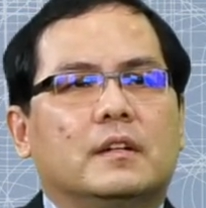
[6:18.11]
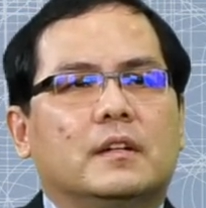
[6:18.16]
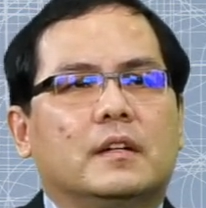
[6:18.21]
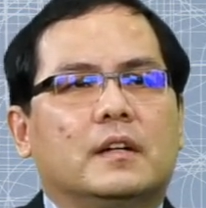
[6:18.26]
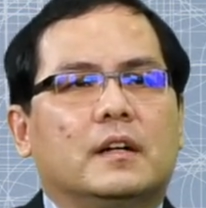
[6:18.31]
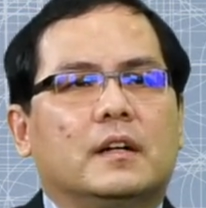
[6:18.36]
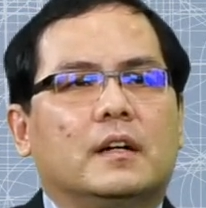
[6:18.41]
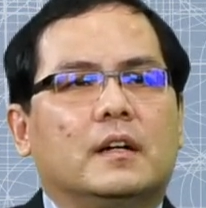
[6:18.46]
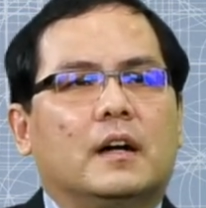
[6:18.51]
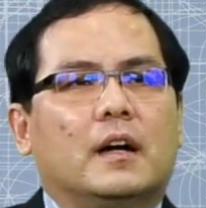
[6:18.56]

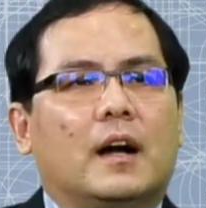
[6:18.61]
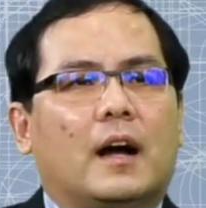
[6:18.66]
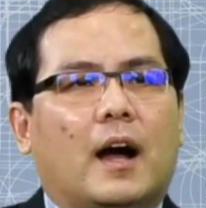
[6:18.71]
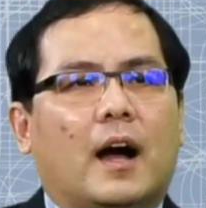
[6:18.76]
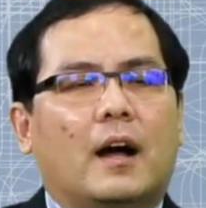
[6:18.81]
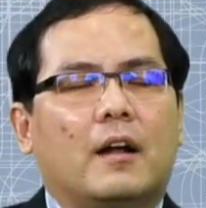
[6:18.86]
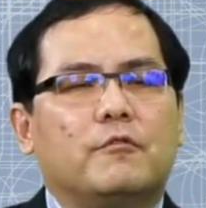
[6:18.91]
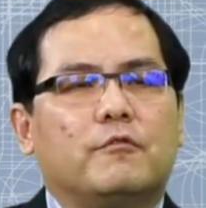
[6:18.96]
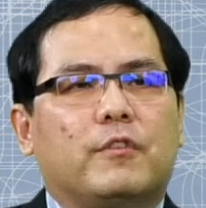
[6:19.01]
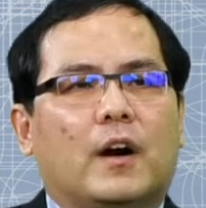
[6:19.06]
a
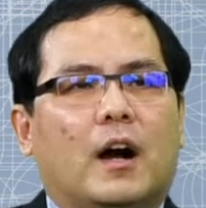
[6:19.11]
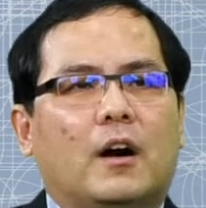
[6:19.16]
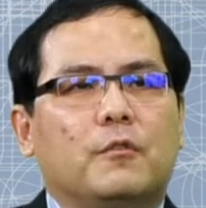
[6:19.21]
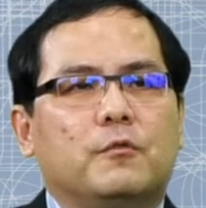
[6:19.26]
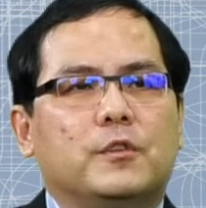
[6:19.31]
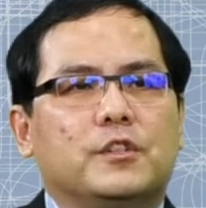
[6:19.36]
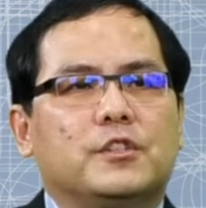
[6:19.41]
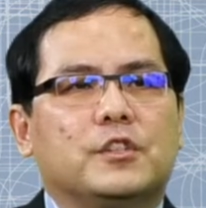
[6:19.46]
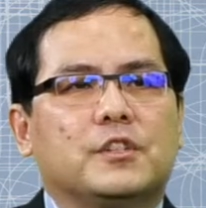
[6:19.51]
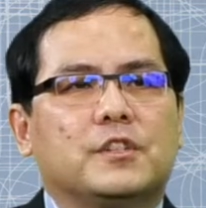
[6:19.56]
heart valve
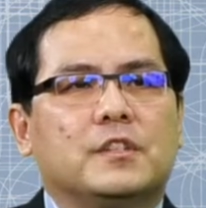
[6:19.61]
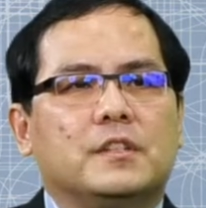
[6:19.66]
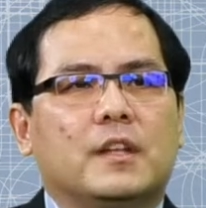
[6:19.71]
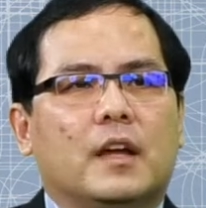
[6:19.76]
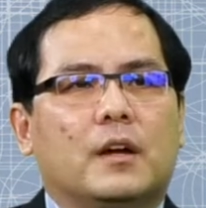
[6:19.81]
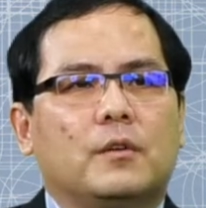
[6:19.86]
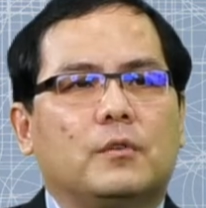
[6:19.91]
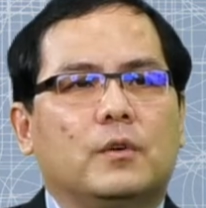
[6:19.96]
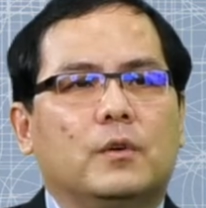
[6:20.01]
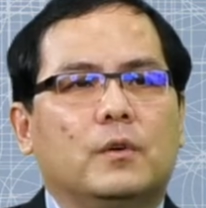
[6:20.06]
which is
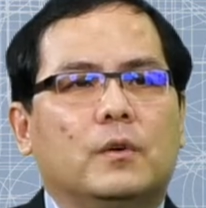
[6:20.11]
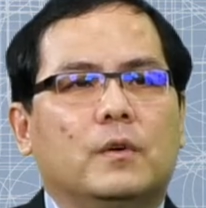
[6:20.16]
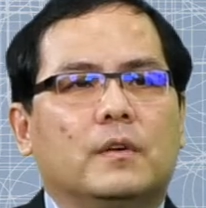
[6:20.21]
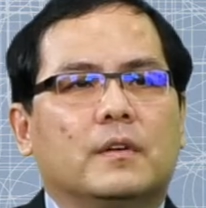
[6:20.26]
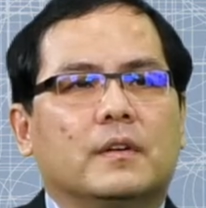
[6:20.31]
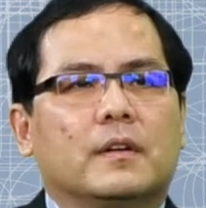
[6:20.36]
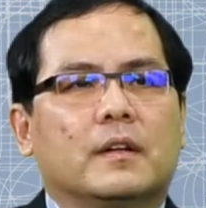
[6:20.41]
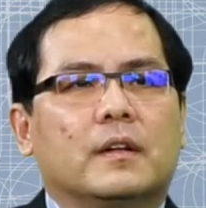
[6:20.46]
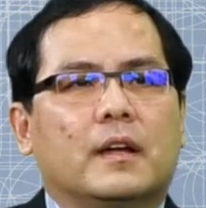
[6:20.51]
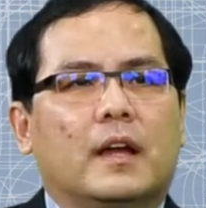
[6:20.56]
narrow
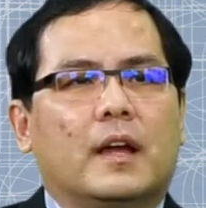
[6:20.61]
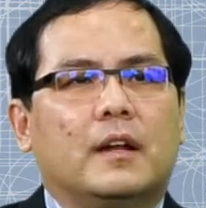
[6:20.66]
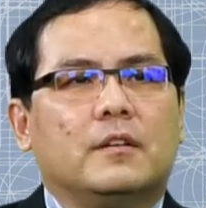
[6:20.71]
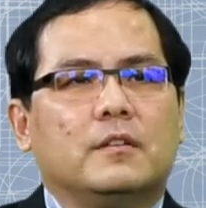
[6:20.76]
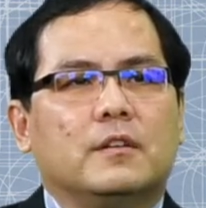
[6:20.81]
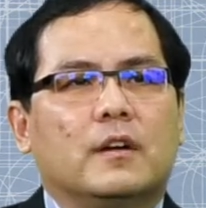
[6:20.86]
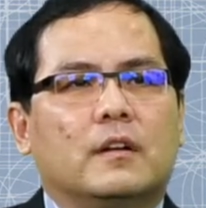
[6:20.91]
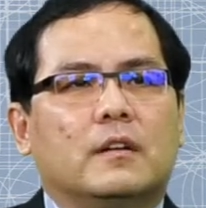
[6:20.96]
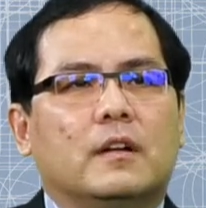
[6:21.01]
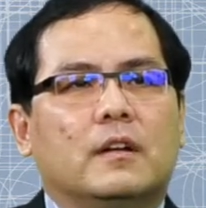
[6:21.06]

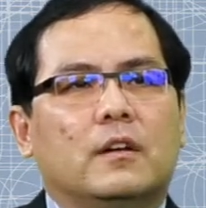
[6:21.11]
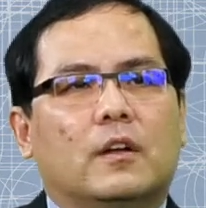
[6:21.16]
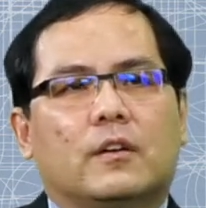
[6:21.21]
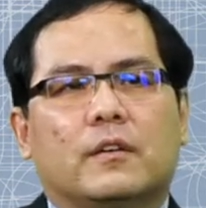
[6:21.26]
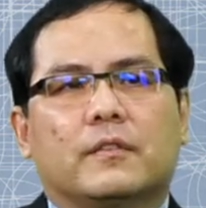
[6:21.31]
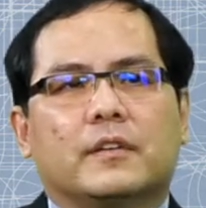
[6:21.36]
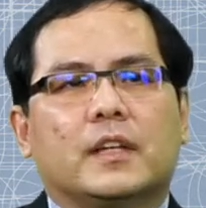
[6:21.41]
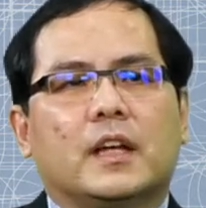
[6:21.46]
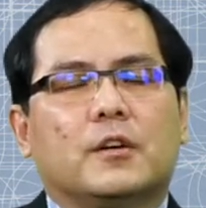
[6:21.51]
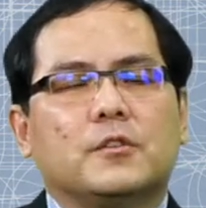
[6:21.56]
and a lot
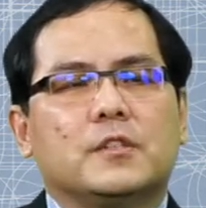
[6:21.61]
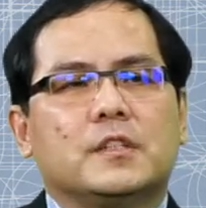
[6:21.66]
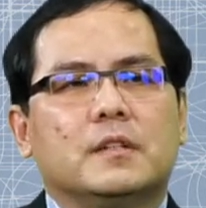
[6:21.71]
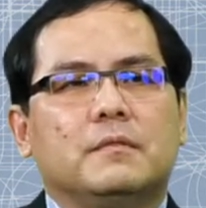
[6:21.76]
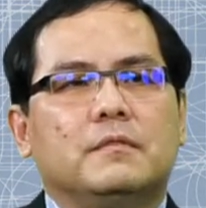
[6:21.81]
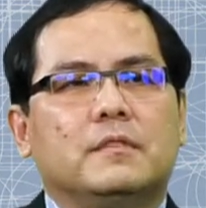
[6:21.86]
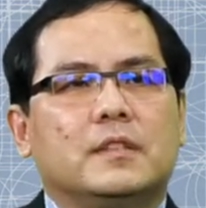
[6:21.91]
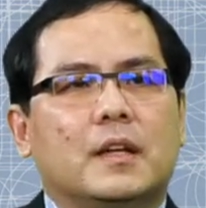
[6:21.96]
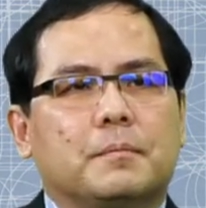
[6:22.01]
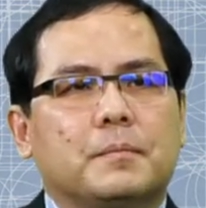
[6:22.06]
of
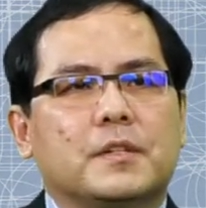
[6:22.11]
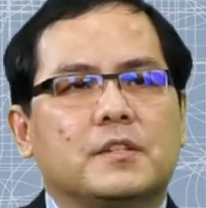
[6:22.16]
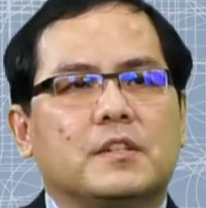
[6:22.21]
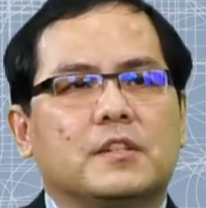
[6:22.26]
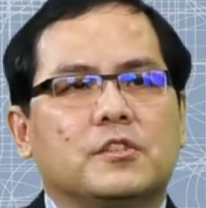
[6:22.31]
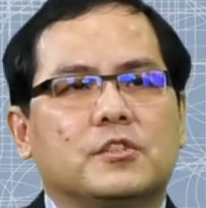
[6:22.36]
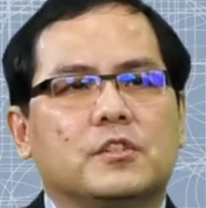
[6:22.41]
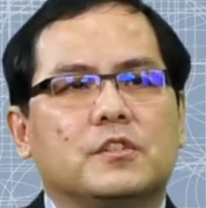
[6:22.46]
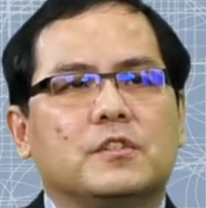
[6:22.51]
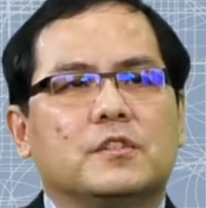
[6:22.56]
calcium
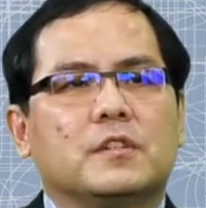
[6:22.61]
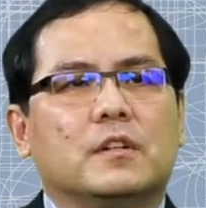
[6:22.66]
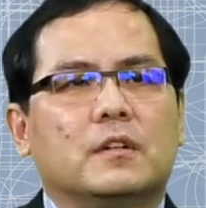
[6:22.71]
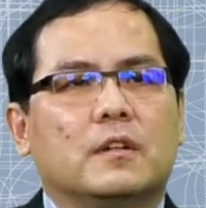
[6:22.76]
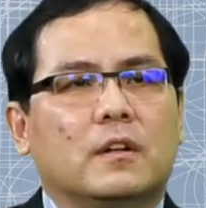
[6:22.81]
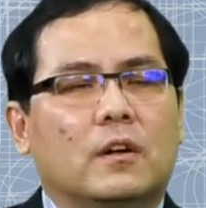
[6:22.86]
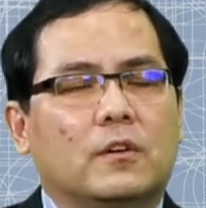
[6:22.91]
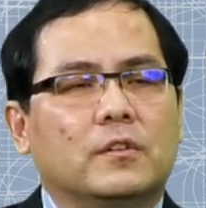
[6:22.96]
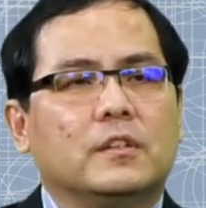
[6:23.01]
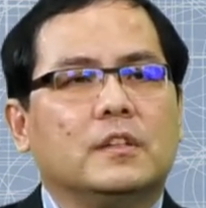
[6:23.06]
depositions
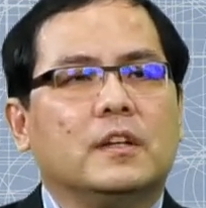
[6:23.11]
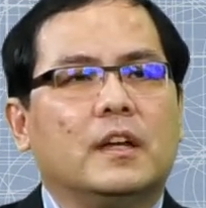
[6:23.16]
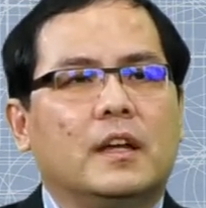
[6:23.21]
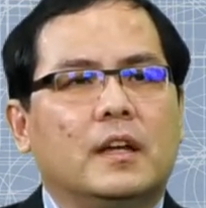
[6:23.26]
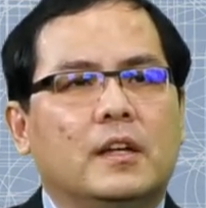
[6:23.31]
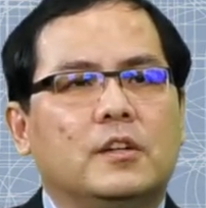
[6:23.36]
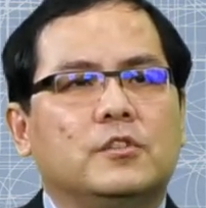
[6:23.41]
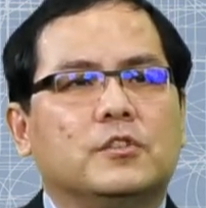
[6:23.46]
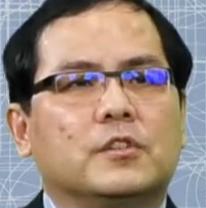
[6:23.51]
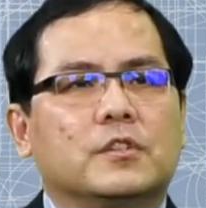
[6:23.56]
along the
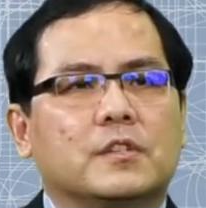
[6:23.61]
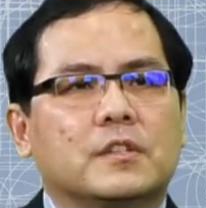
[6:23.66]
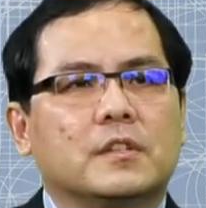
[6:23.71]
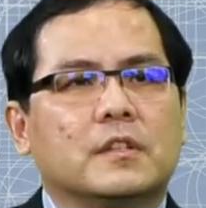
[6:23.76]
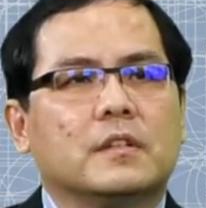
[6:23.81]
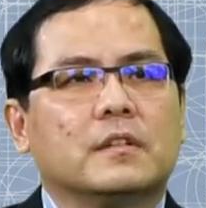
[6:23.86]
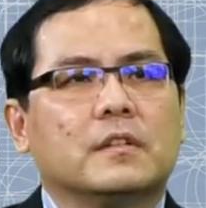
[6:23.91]
edges.